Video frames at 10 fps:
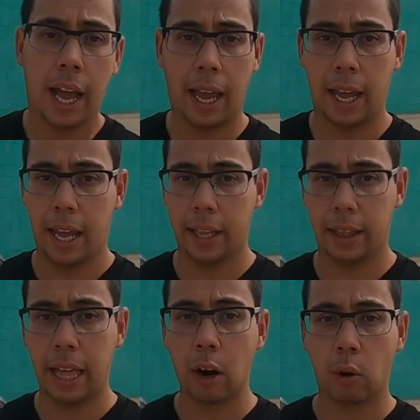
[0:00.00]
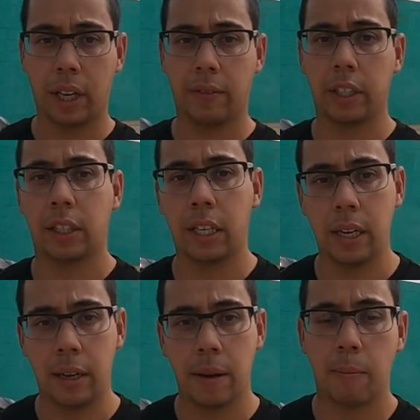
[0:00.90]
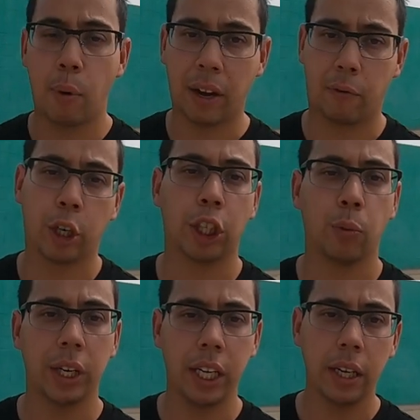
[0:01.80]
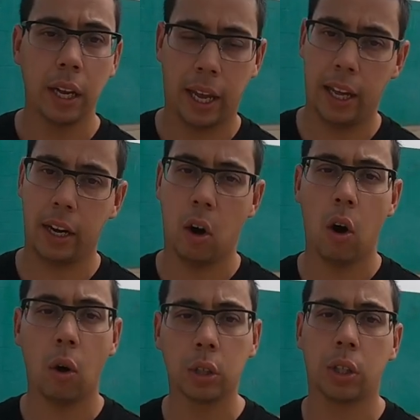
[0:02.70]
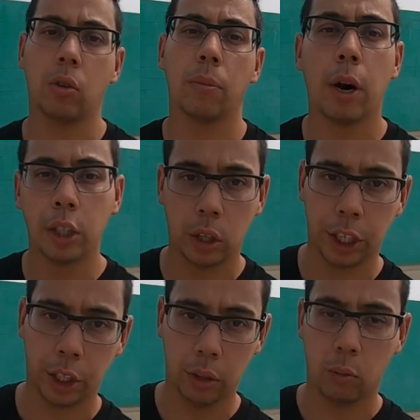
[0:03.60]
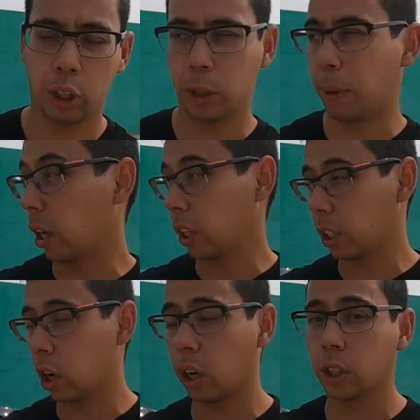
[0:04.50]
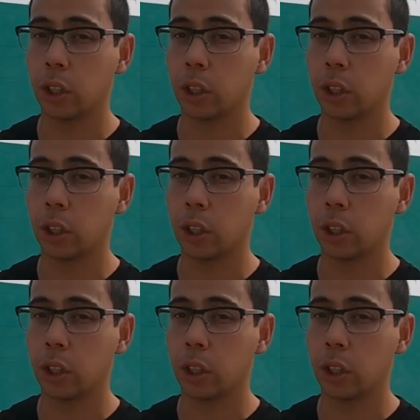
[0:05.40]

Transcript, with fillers: and that'll give us the brake friction we need and also the modulation, which is big on these cars.